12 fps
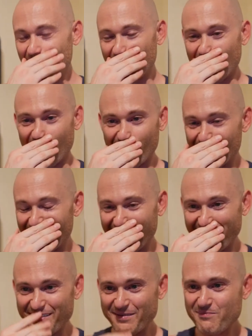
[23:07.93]
Oh,
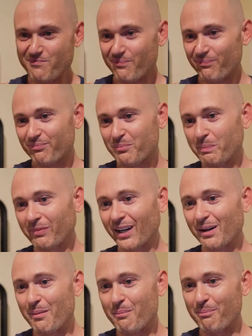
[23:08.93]
man.
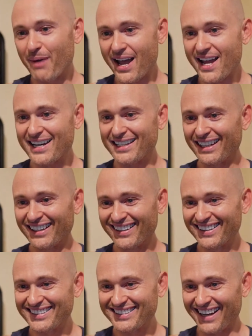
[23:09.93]
Ben
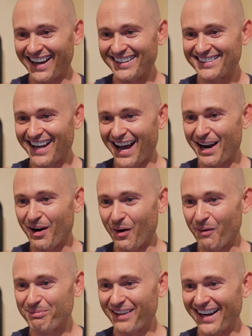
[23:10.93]
says, I
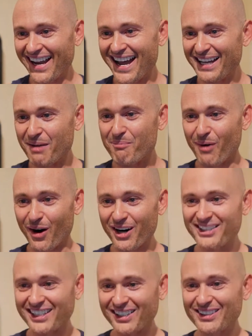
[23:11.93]
hope they add a
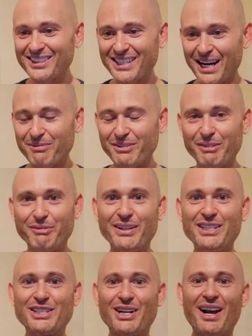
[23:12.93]
bar tilt safety
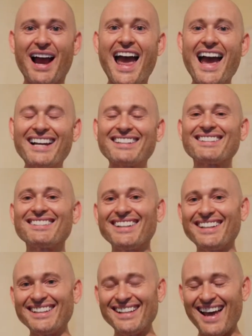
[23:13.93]
feature.
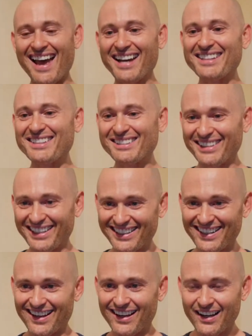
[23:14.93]
Excellent,
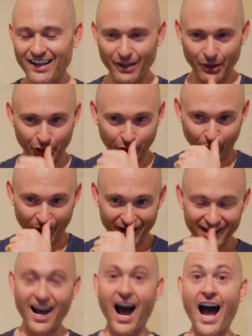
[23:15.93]
excellent
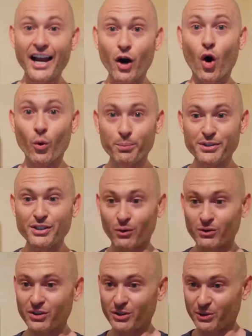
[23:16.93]
thought. I hope
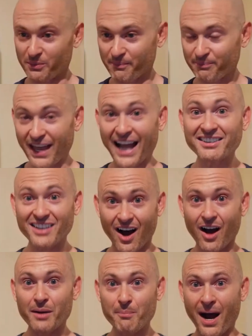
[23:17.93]
so too. That's
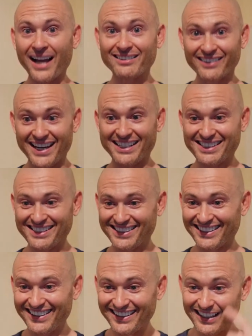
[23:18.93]
on my
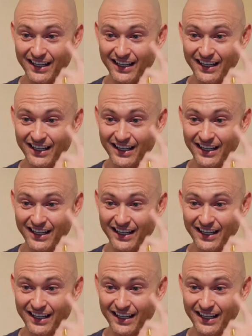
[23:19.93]
list.